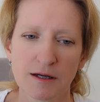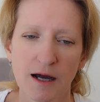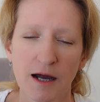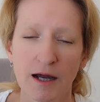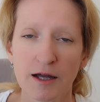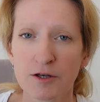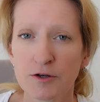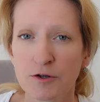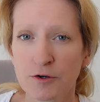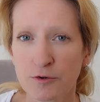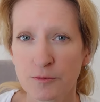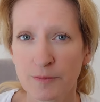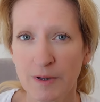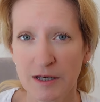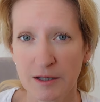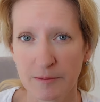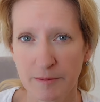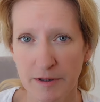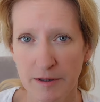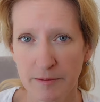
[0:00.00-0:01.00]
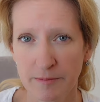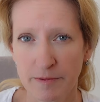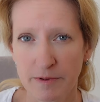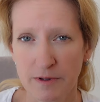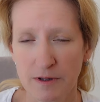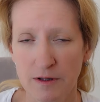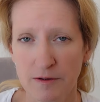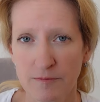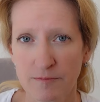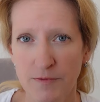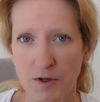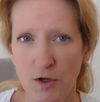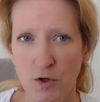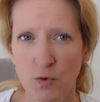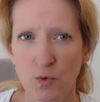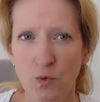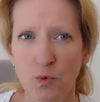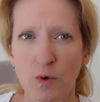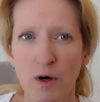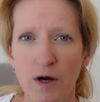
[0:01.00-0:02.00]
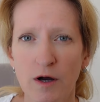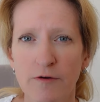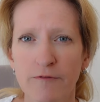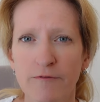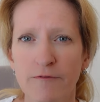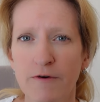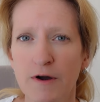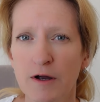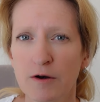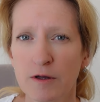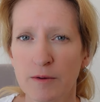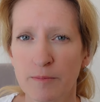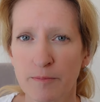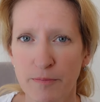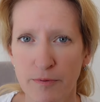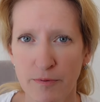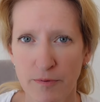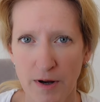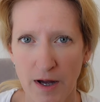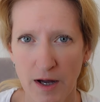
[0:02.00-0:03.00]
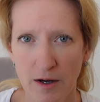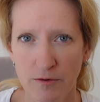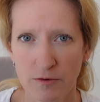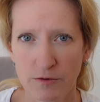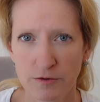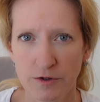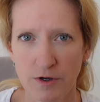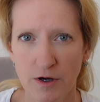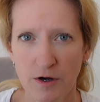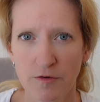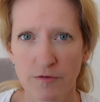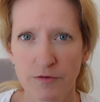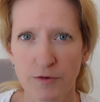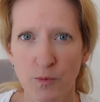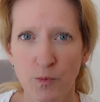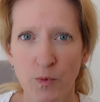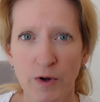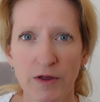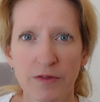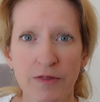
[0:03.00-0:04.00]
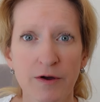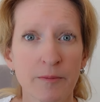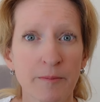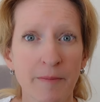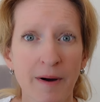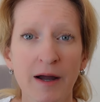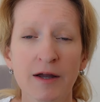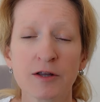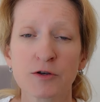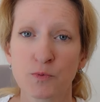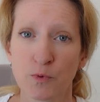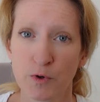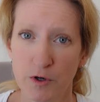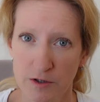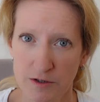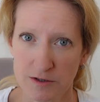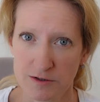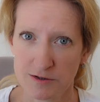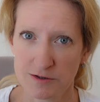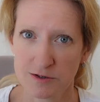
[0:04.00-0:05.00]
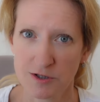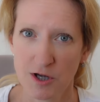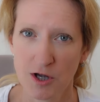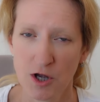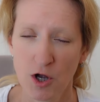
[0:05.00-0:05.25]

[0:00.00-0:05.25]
I know many people who are very proud of the way their mind works,